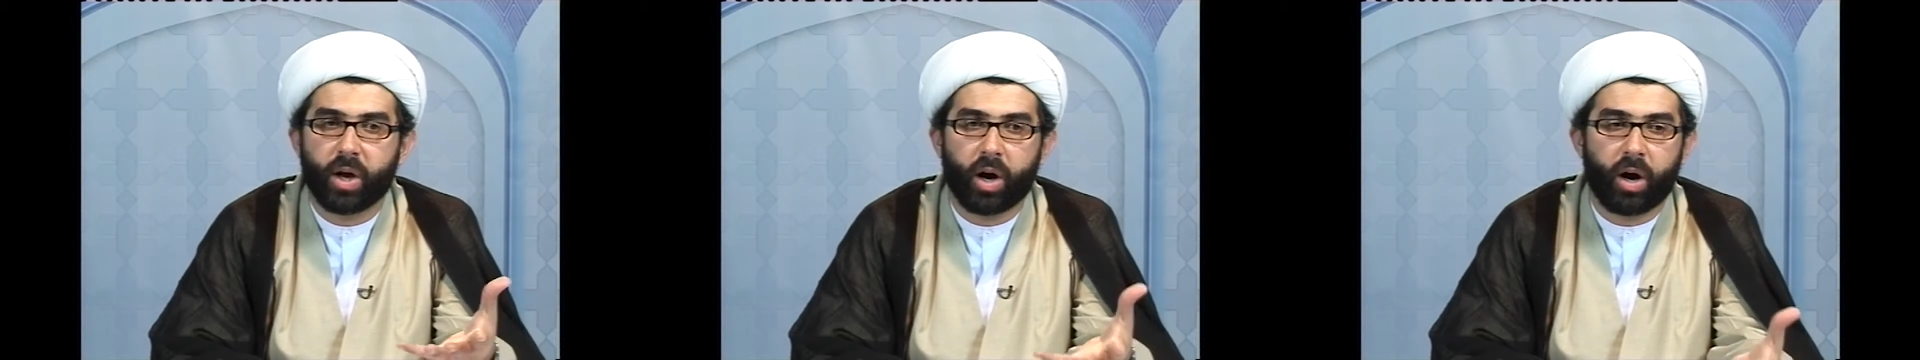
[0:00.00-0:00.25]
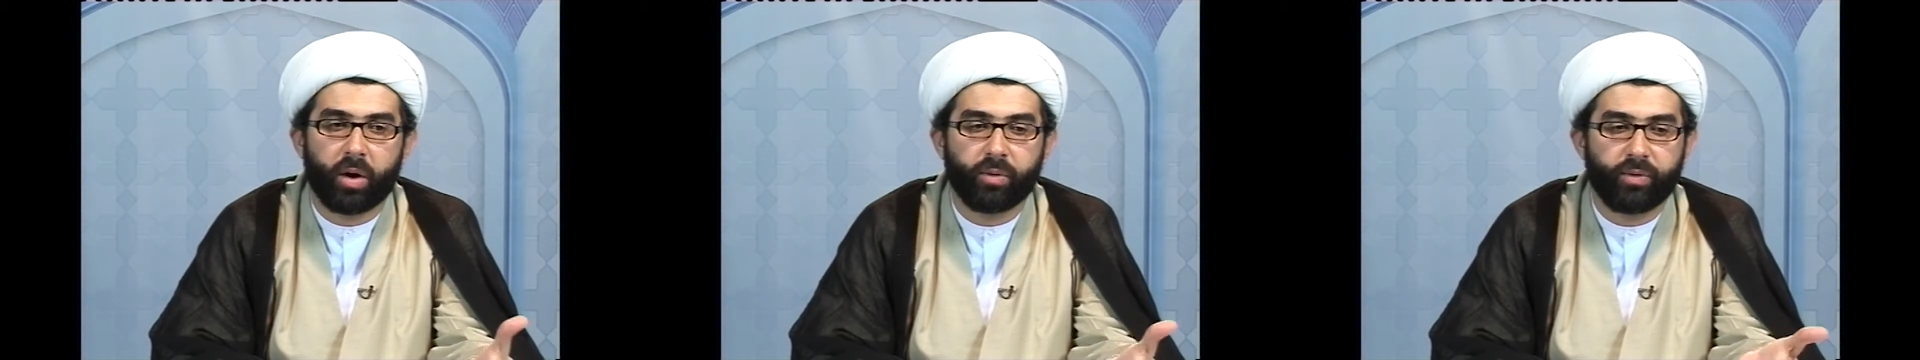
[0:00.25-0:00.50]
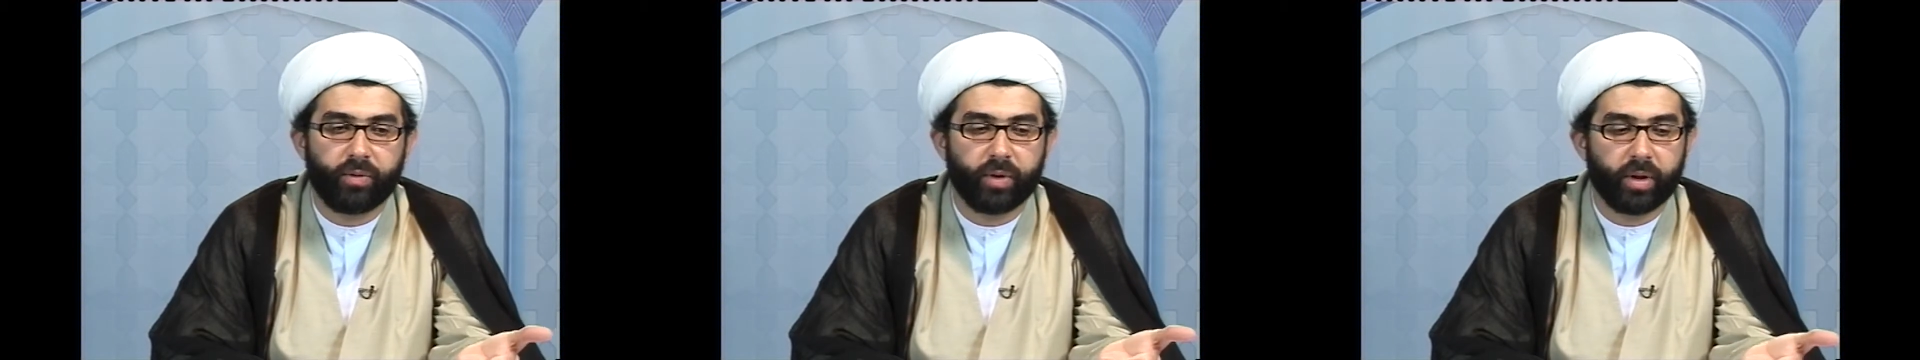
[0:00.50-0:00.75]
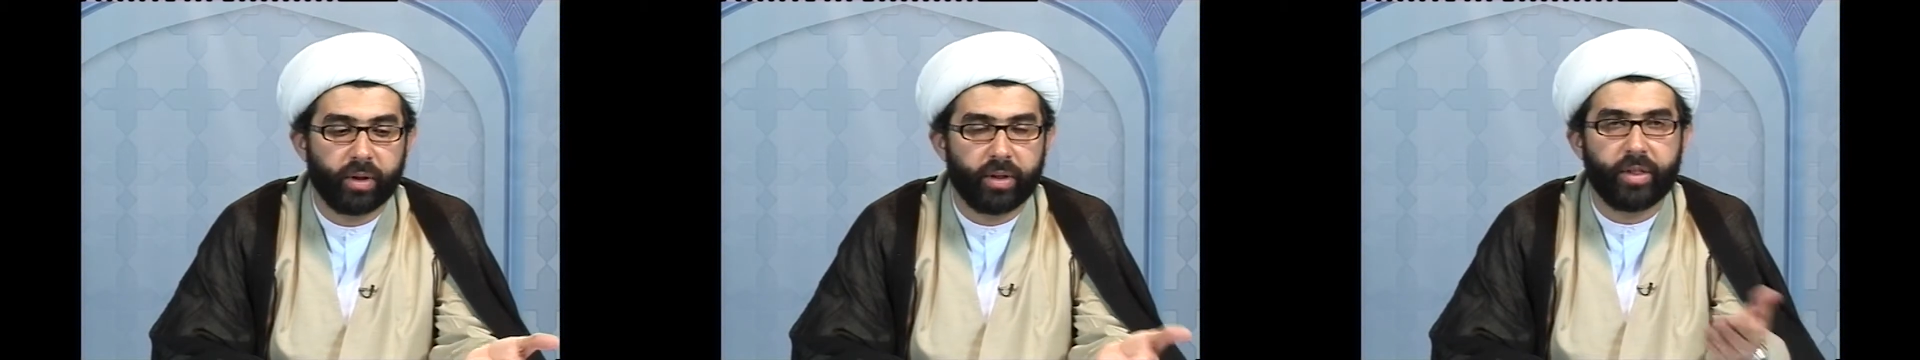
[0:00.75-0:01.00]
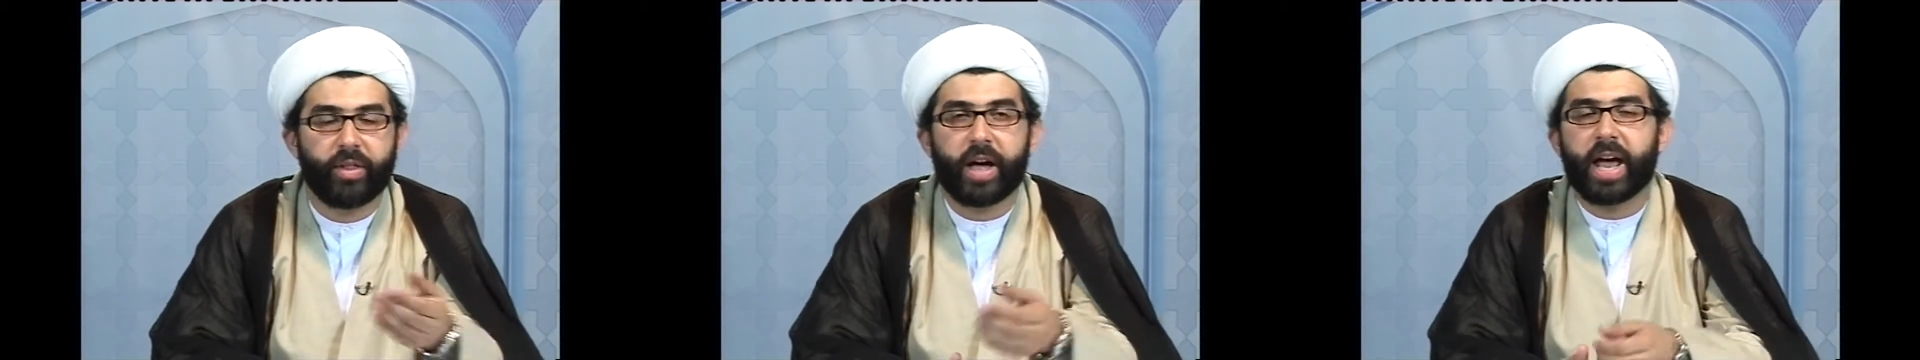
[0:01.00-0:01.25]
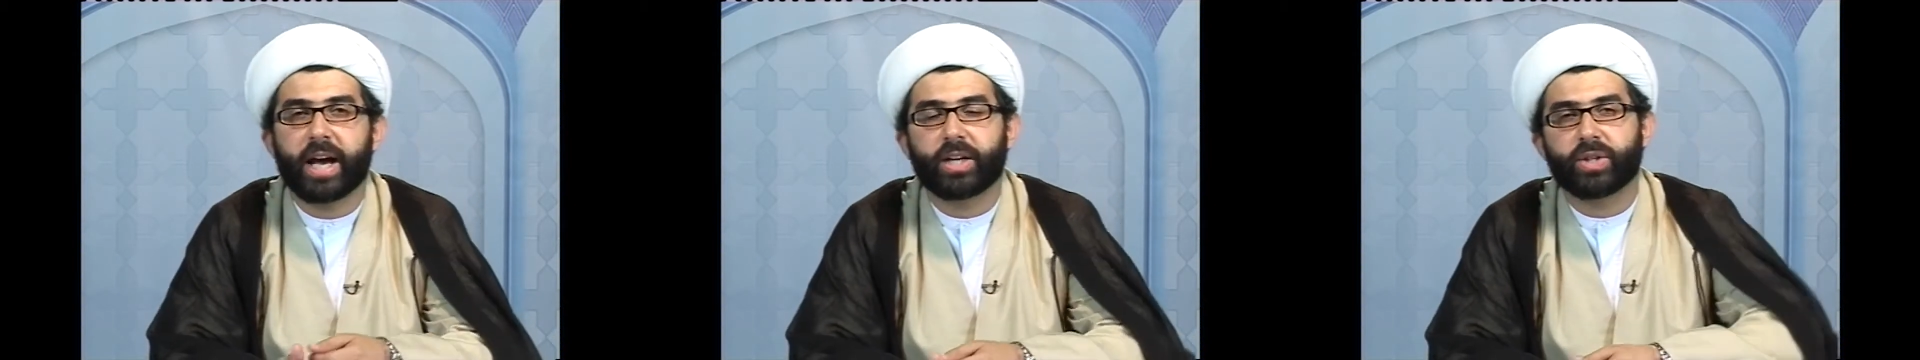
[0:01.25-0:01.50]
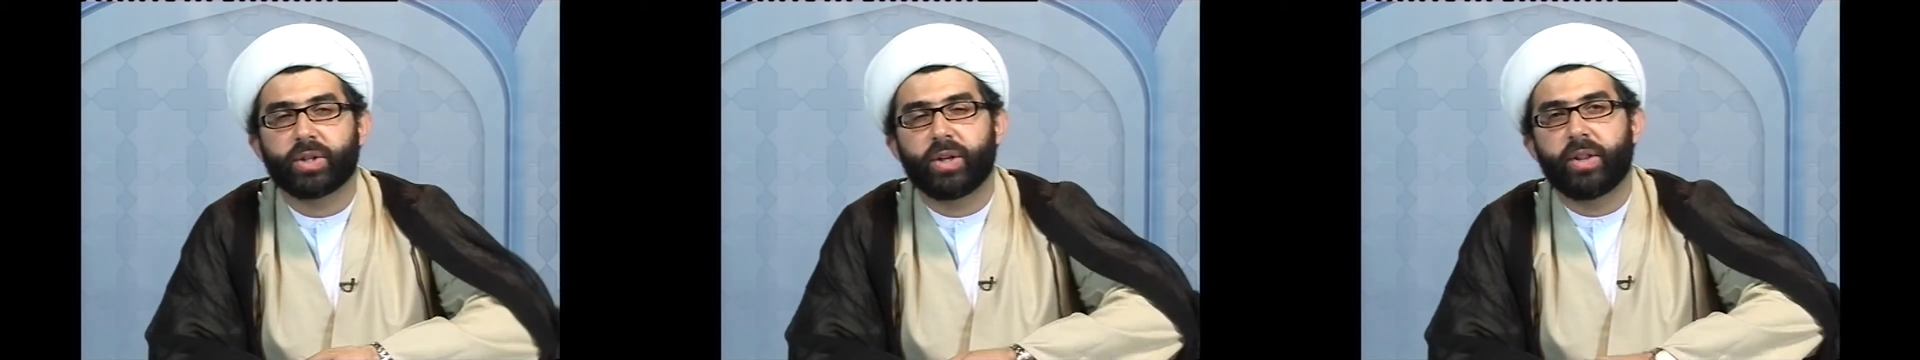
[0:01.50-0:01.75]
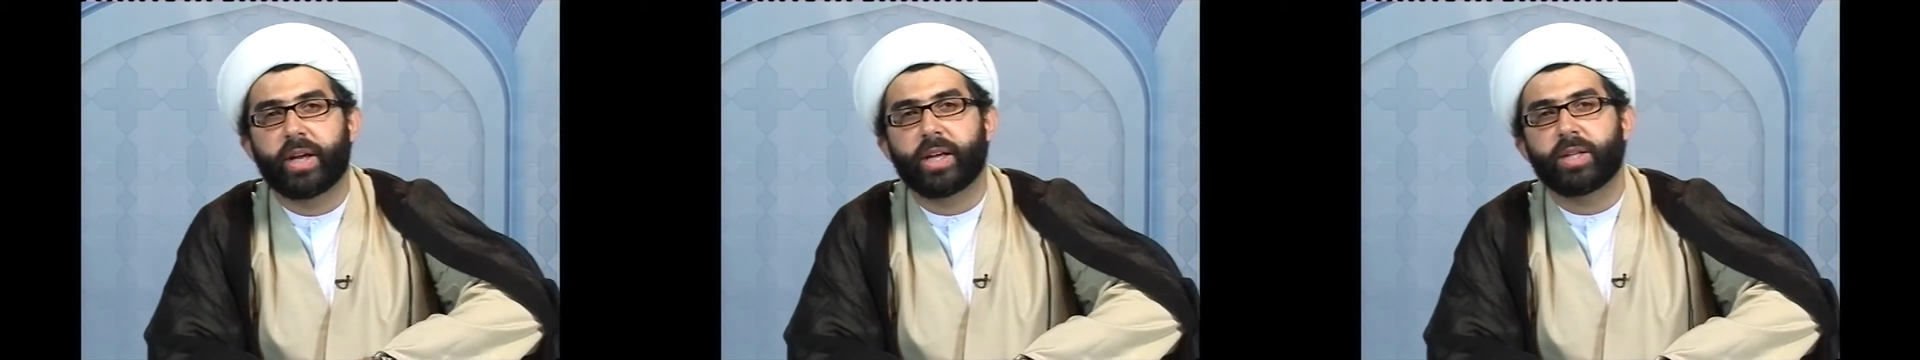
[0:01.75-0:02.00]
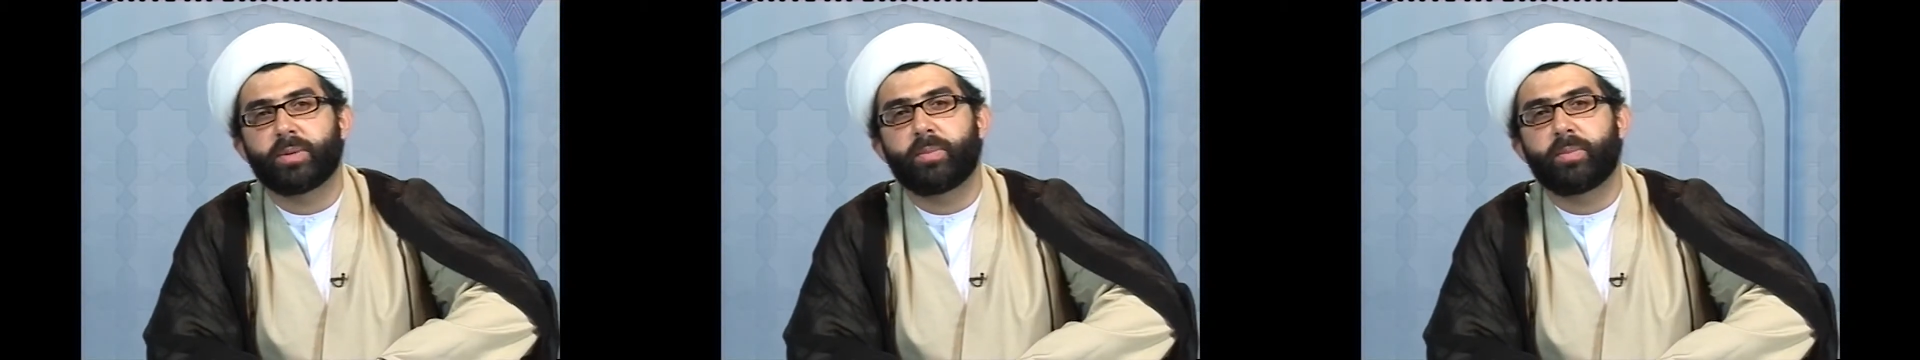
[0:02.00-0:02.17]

of that action that is